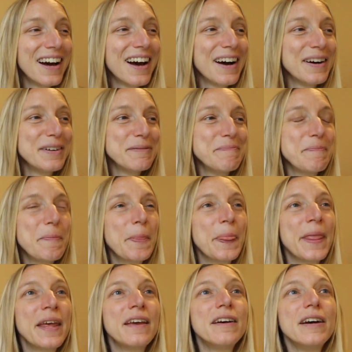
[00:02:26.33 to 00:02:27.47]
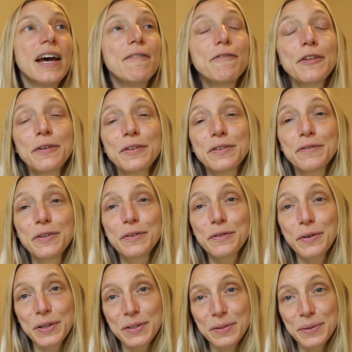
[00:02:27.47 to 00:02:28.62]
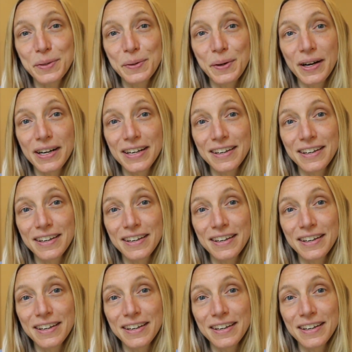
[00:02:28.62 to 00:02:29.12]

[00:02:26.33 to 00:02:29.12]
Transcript: Um, and for those of you, of course, who uh,